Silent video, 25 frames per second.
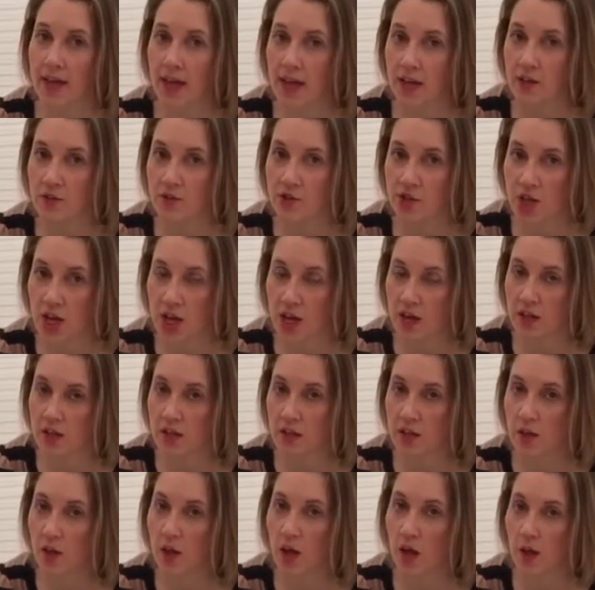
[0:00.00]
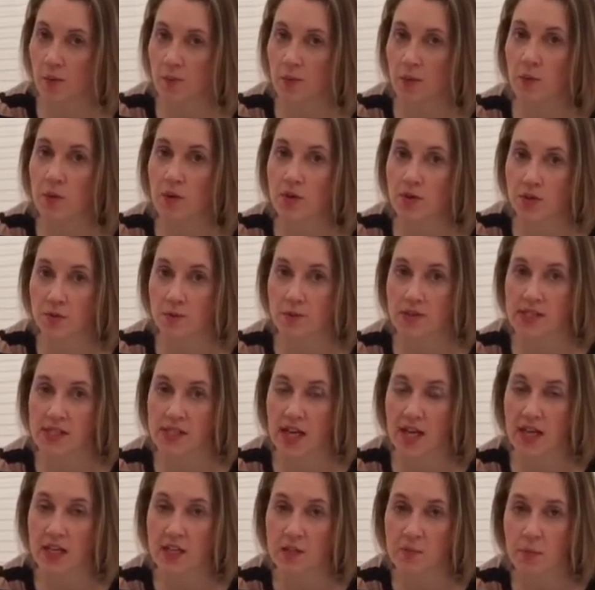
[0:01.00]
the aloe gel, we want to be
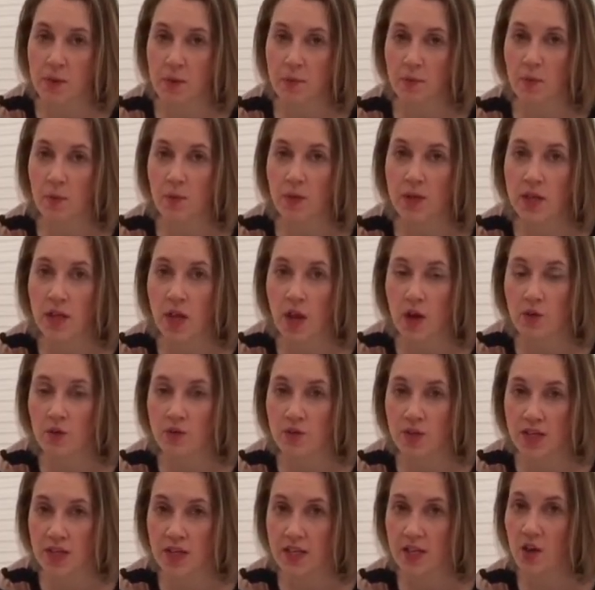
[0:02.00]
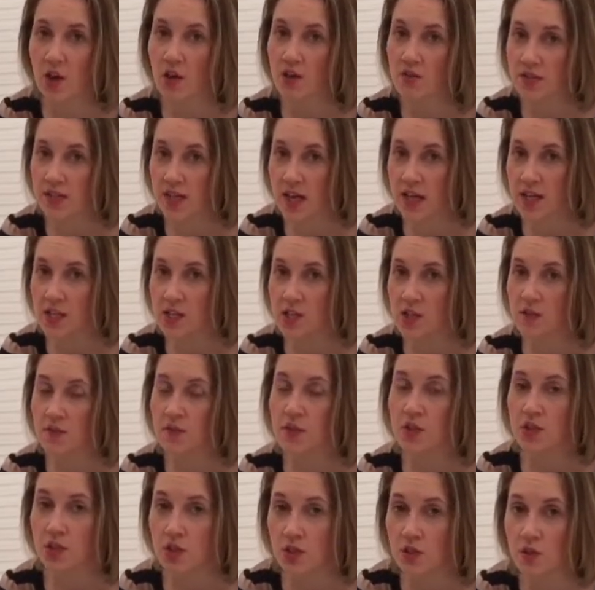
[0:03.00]
saying to people, we know that it contains over
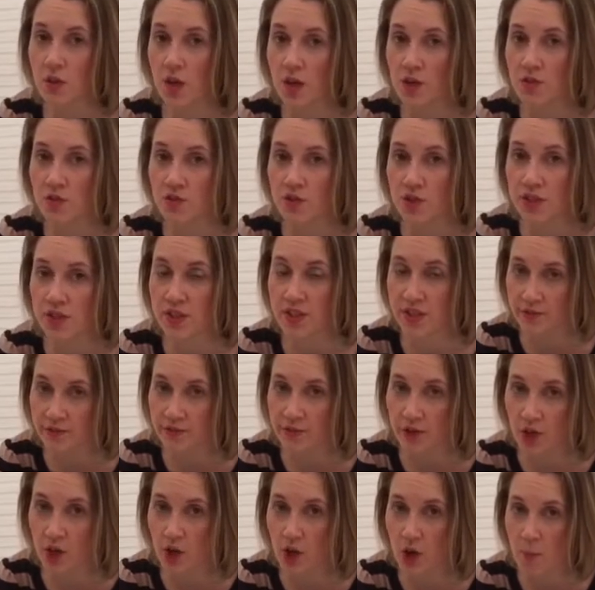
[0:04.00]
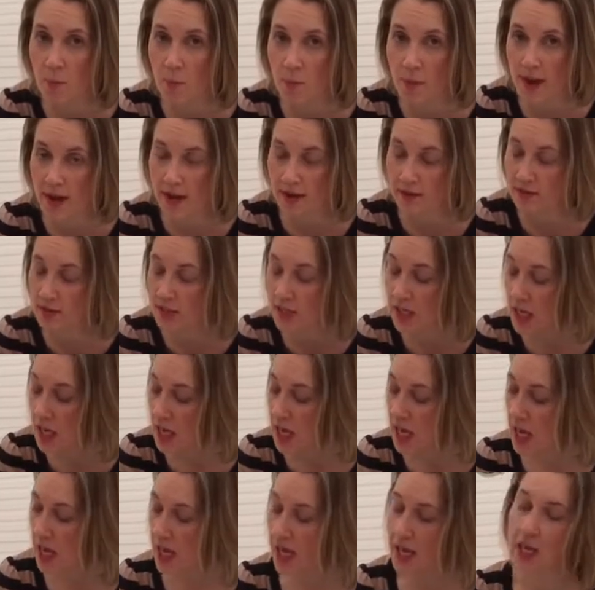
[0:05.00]
200 different compounds.
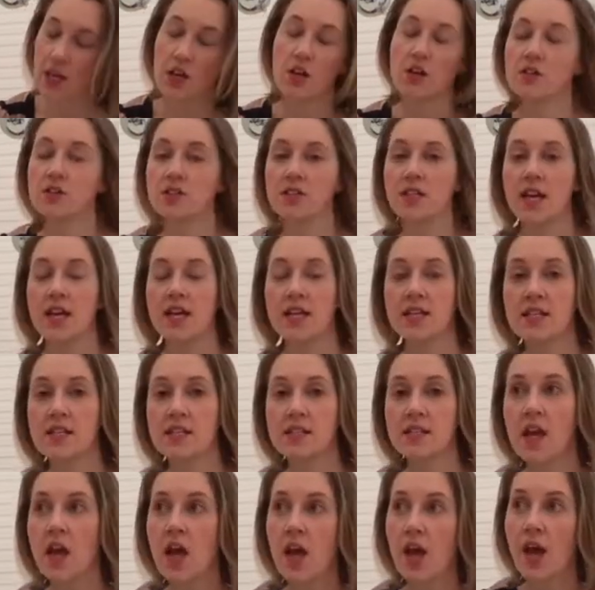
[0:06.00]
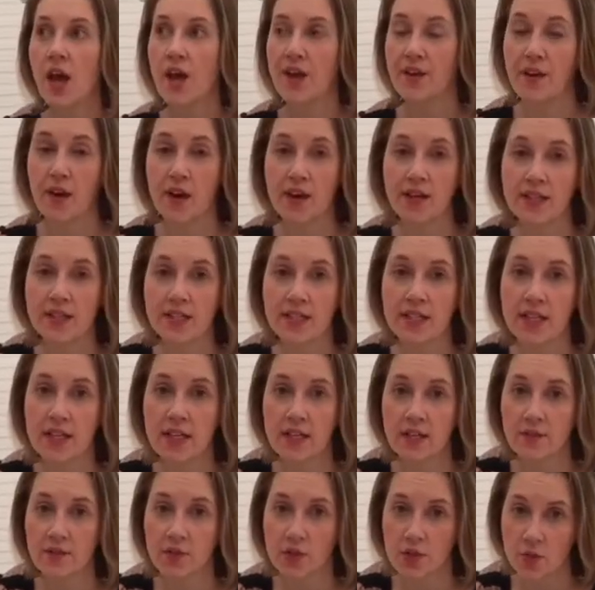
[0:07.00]
It contains
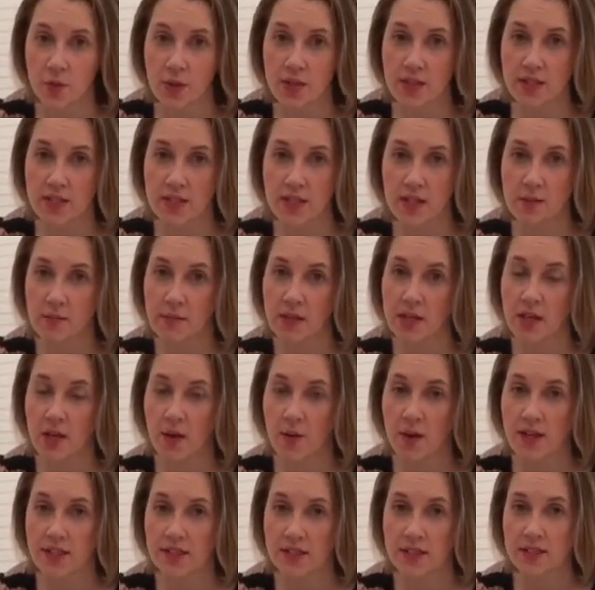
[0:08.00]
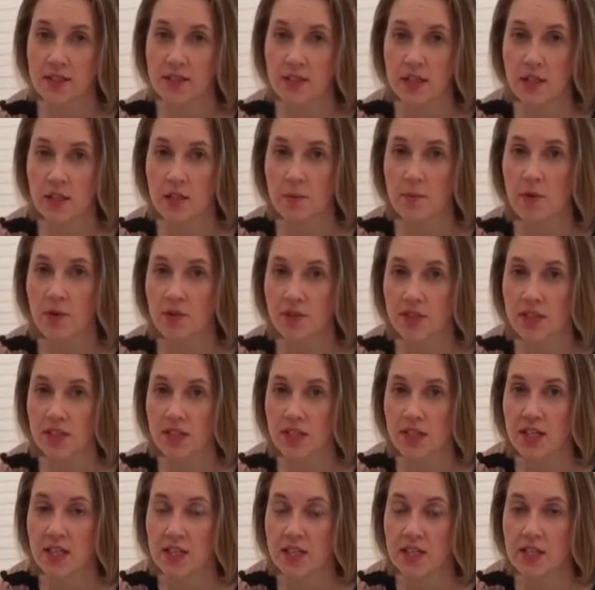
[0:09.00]
19 of the 20 amino acids that the body
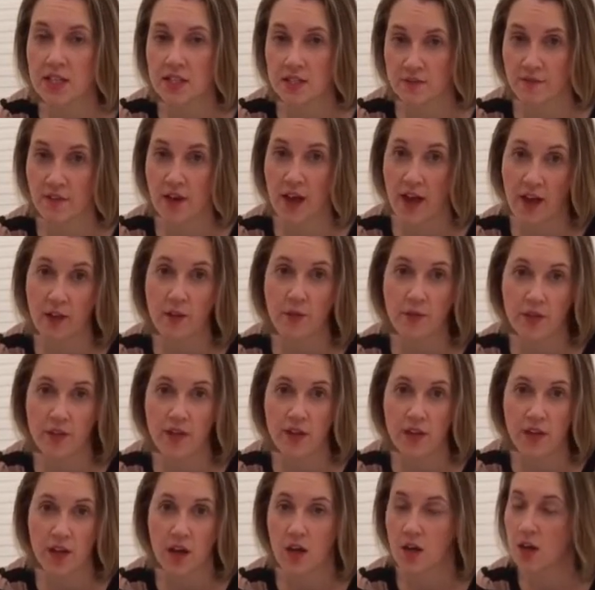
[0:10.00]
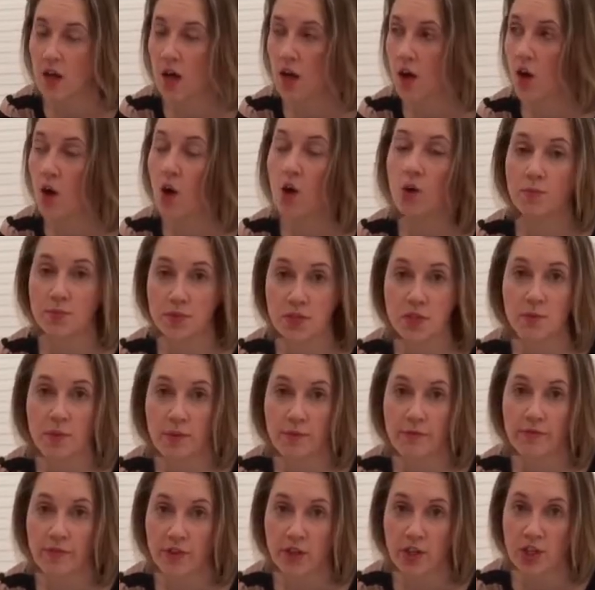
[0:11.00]
needs for healthy,
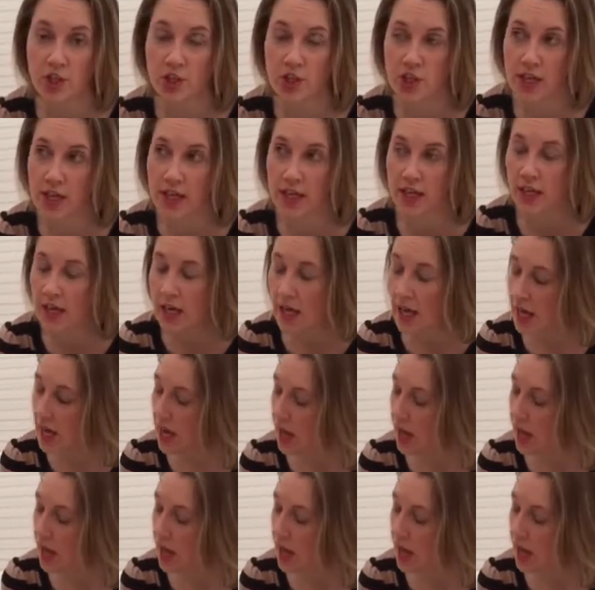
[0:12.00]
optimum functioning.